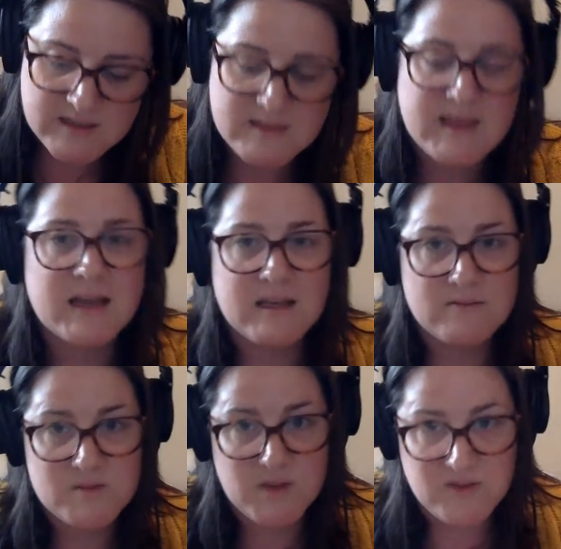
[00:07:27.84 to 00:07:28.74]
That
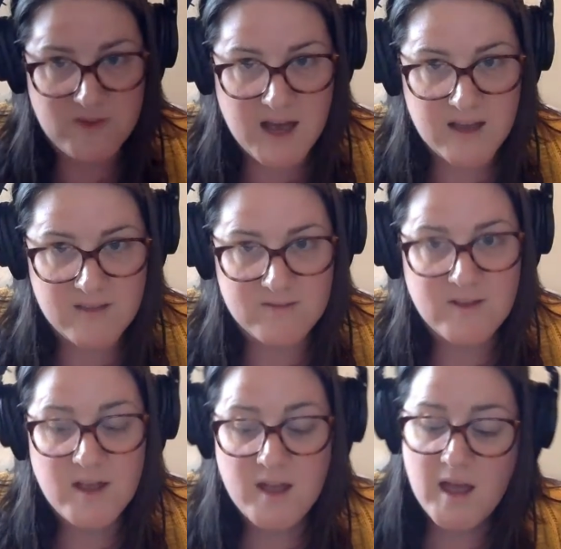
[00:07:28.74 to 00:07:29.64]
gives me 5.
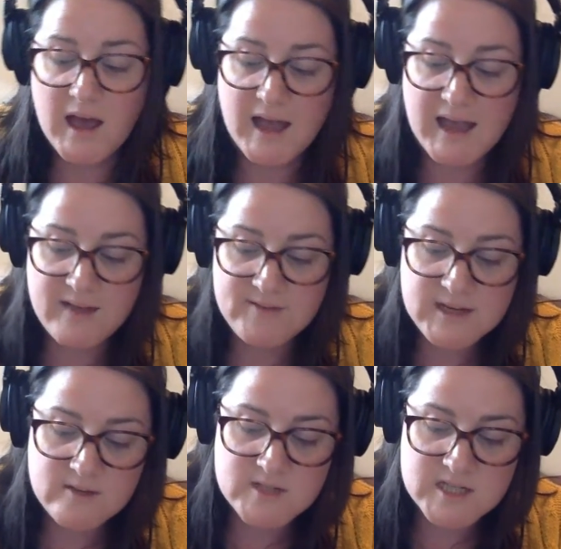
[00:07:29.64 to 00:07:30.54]
I have
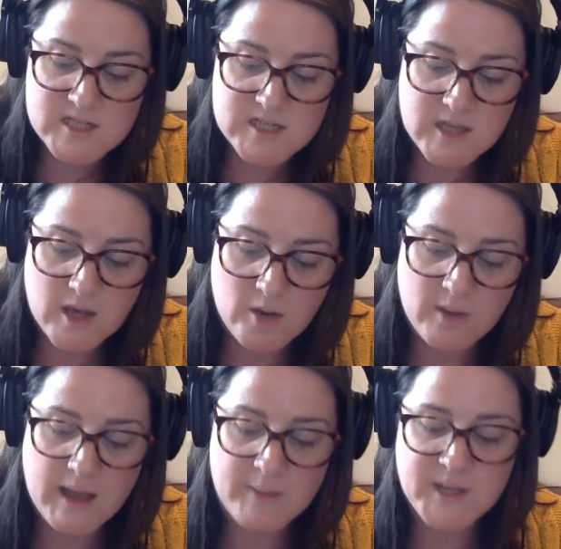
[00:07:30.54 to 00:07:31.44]
another digit though.
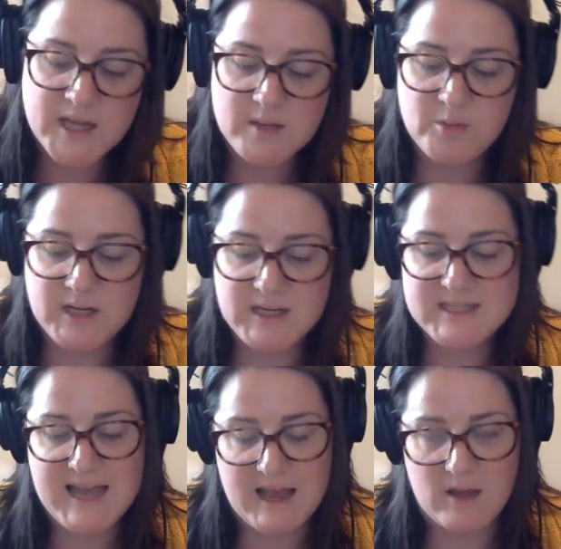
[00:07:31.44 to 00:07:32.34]
I'm going to bring
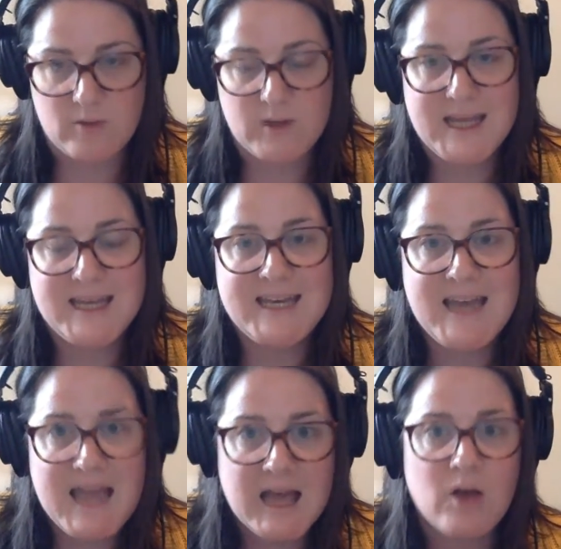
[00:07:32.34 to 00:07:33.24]
down. And
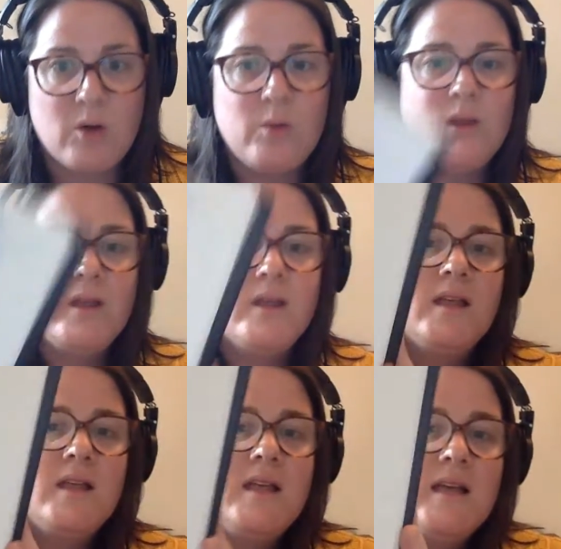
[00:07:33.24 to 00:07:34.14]
now
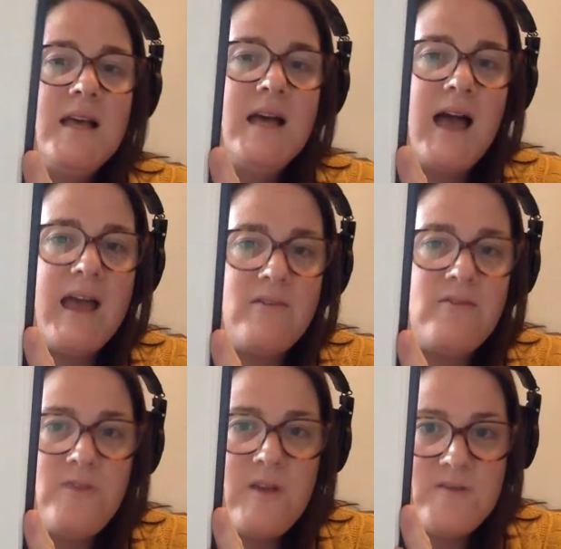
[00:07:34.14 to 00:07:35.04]
I have
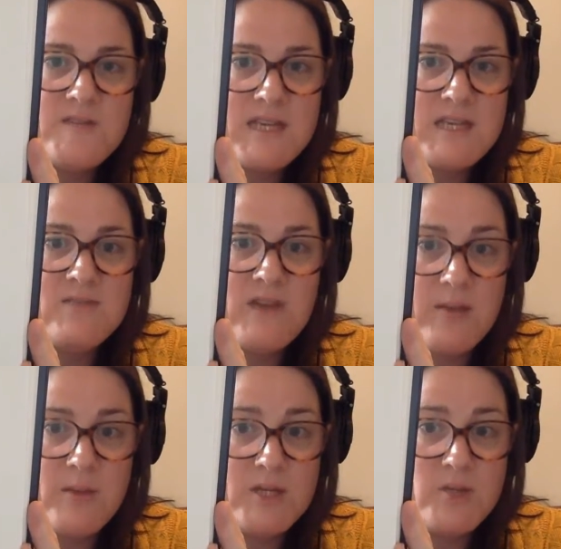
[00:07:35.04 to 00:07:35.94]
50
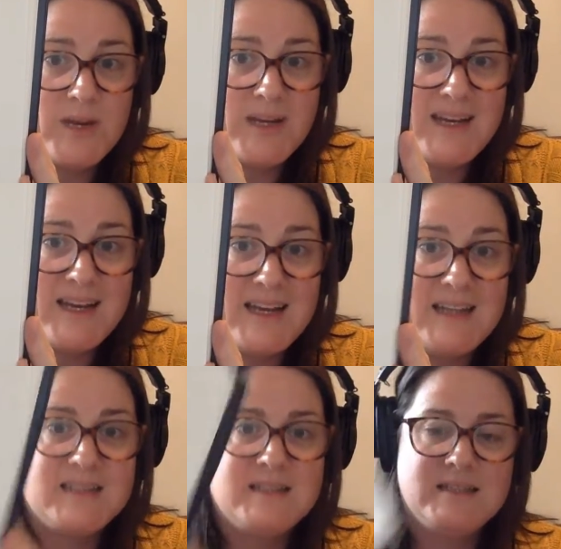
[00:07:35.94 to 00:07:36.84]
divided by 29.
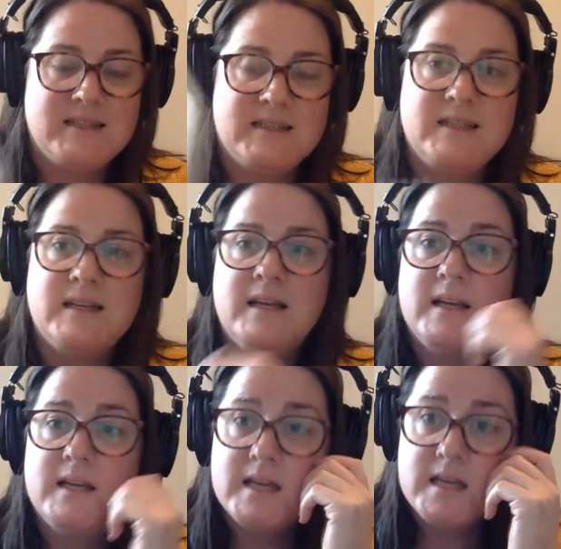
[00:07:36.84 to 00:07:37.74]

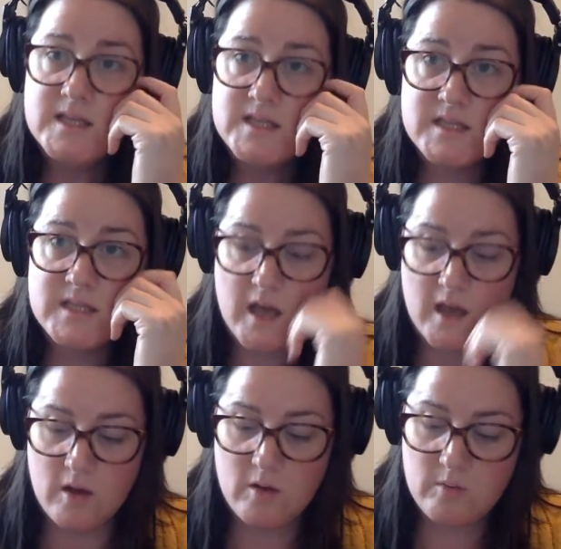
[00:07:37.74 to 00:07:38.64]

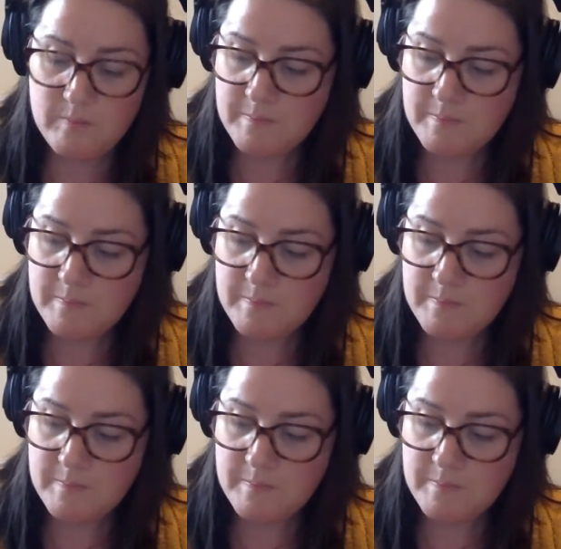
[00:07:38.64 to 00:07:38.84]
So